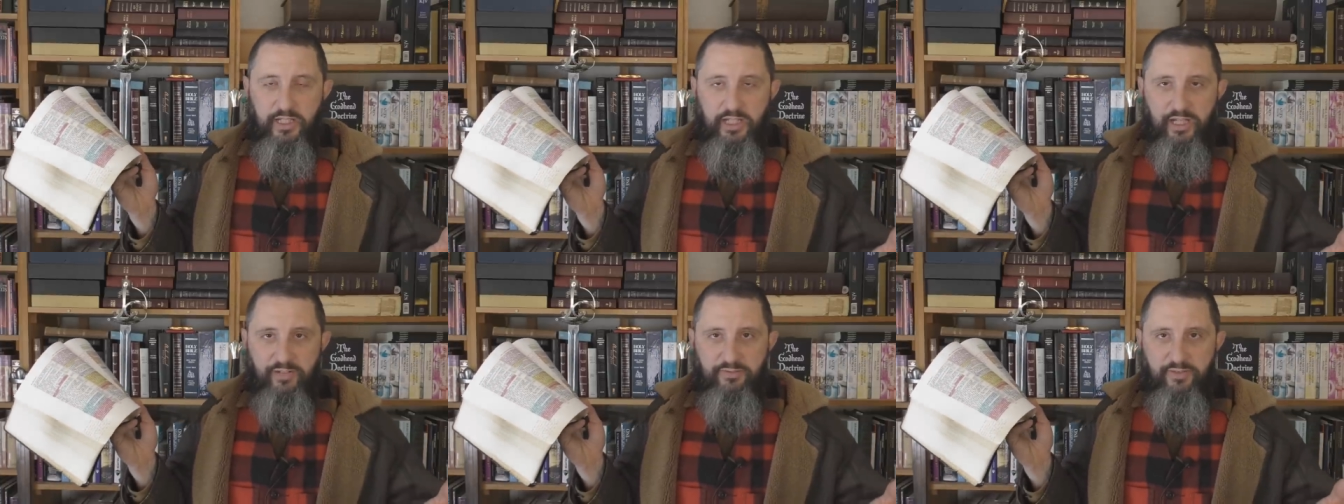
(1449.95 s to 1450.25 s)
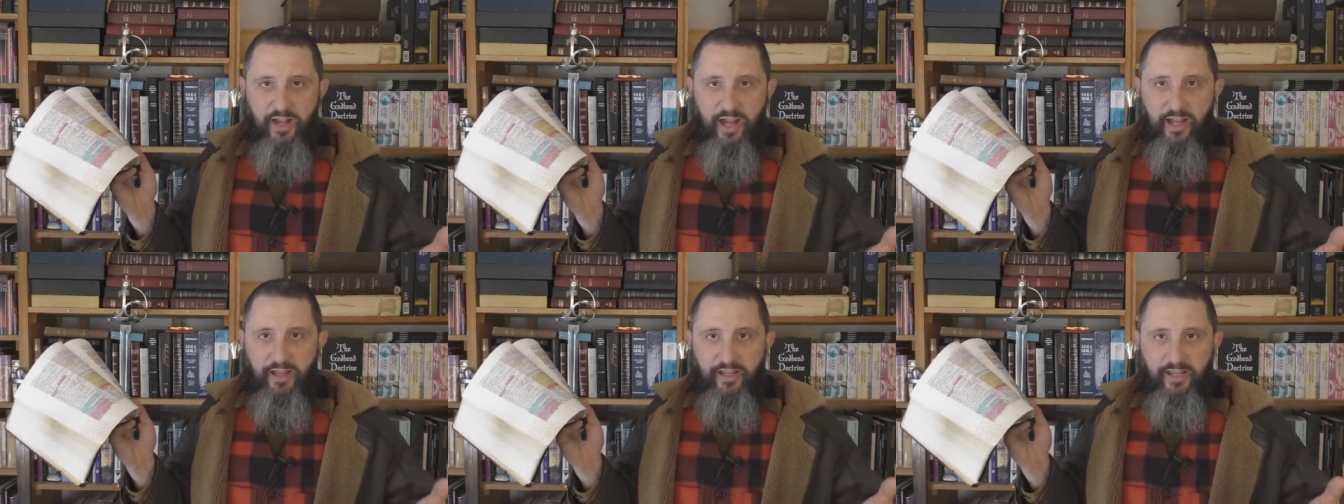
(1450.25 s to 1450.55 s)
If
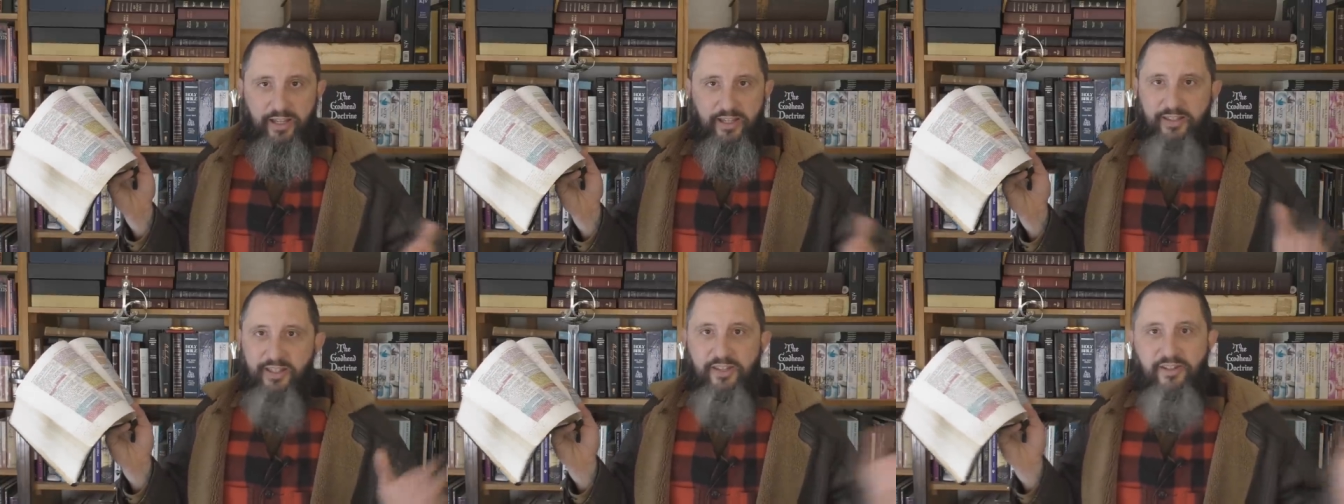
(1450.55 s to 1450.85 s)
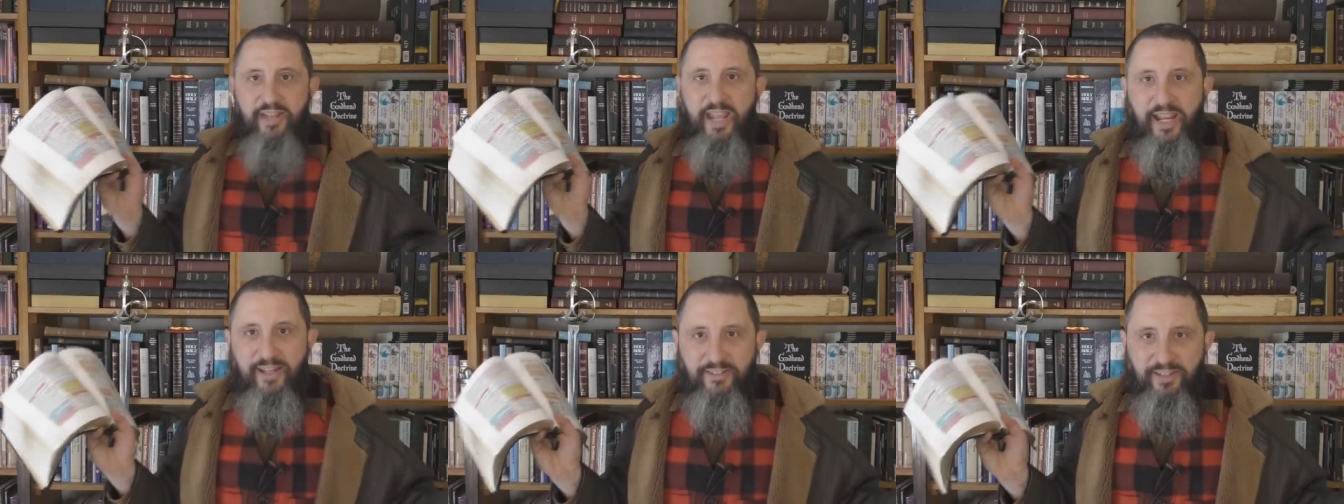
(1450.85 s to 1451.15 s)
not, then
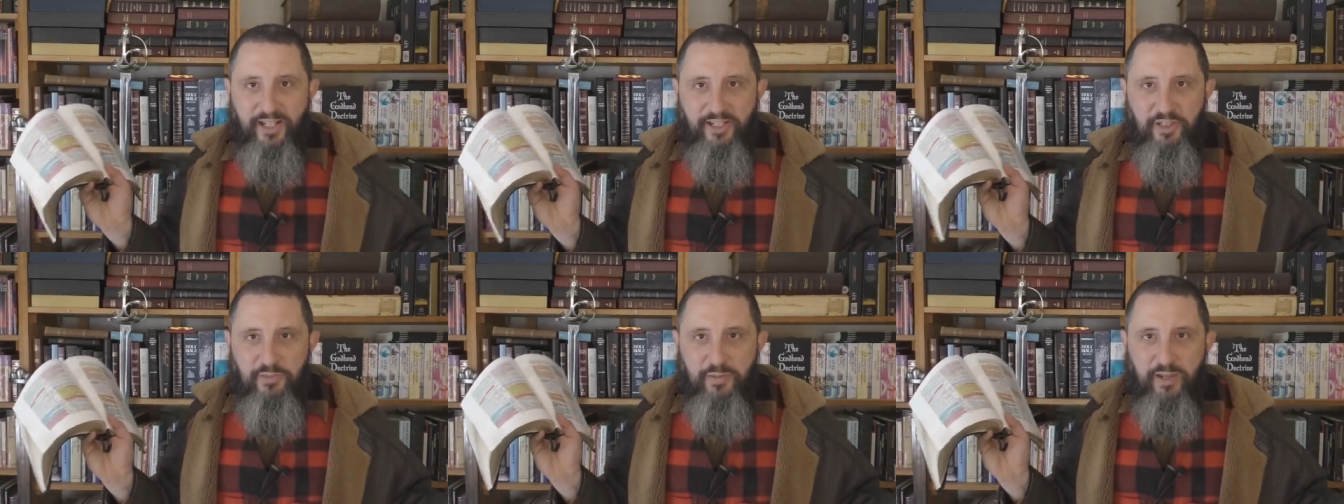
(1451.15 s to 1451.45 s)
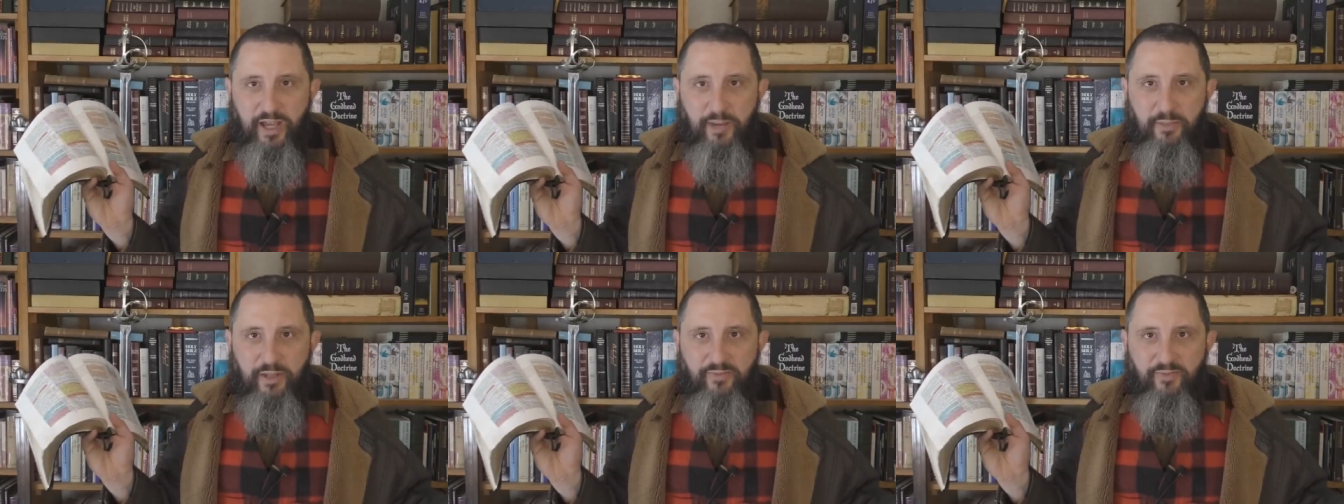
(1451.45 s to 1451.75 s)
you can't touch
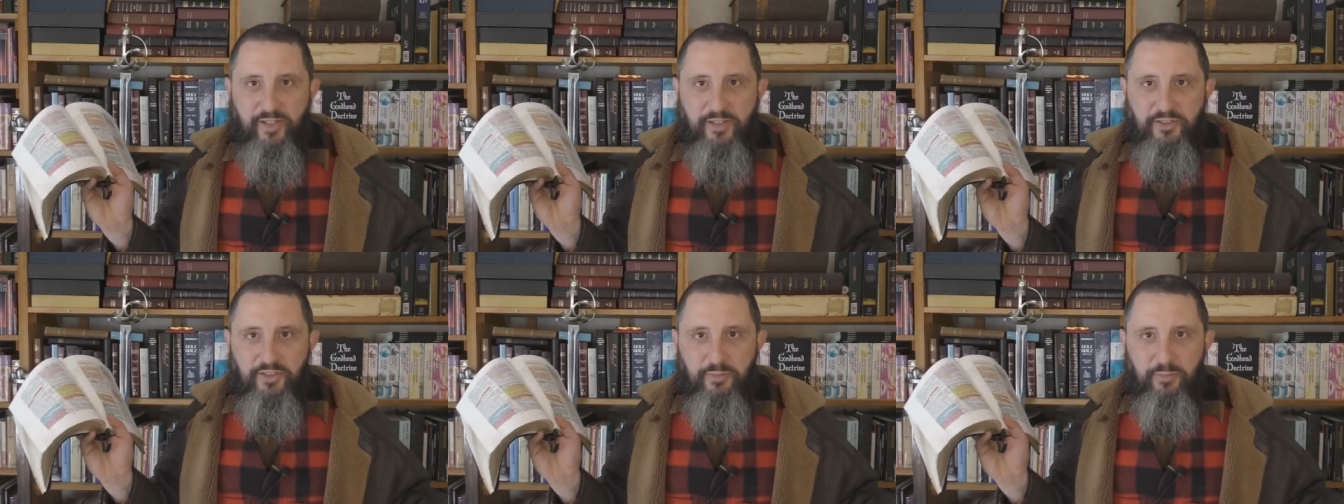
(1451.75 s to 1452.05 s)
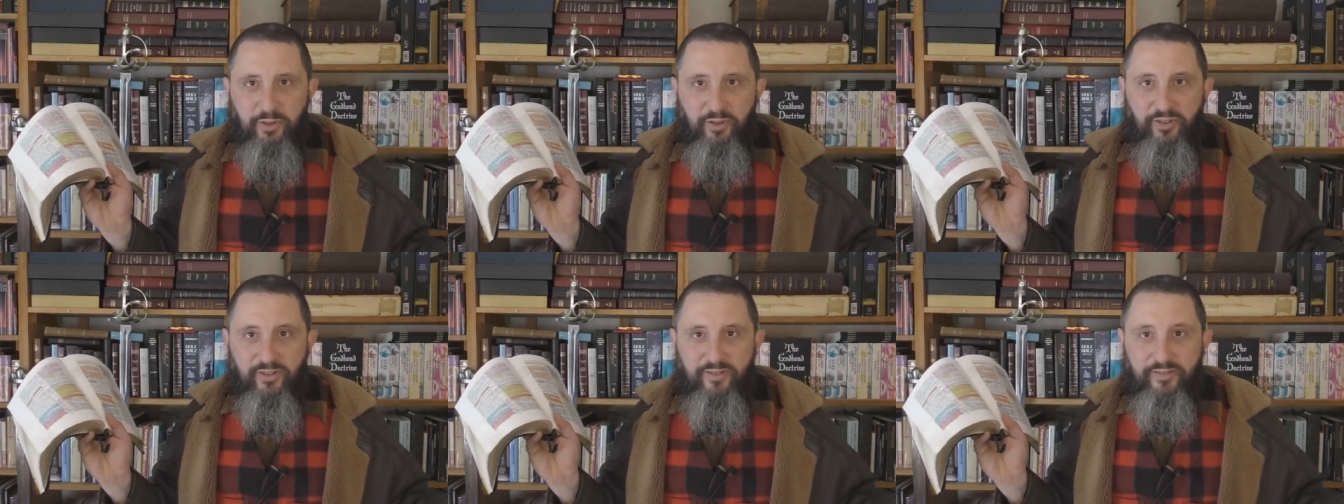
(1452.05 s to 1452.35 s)
me. I'm
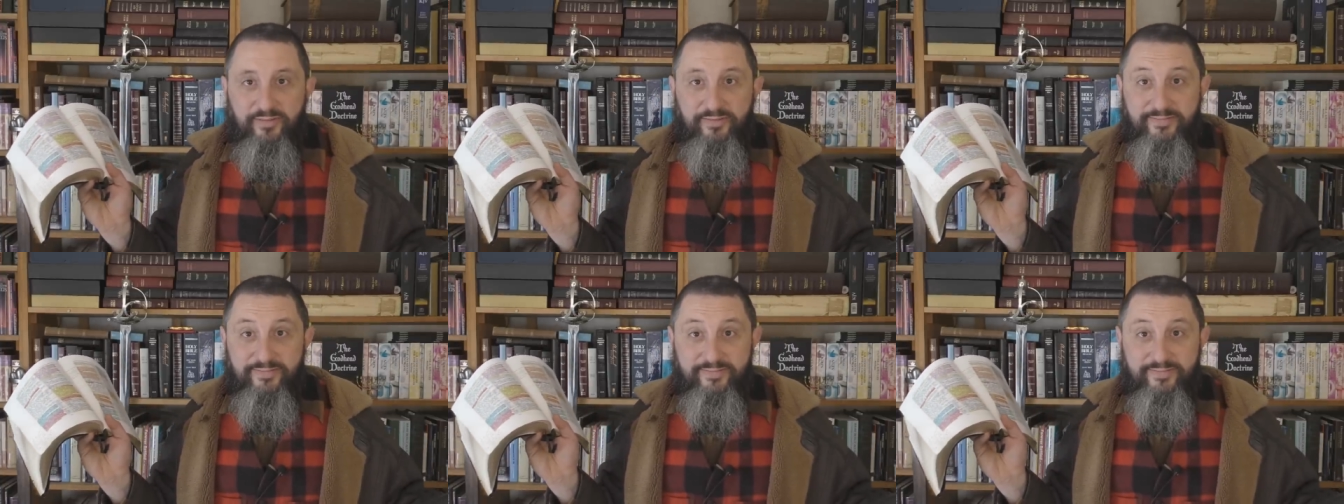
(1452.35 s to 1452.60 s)
invincible.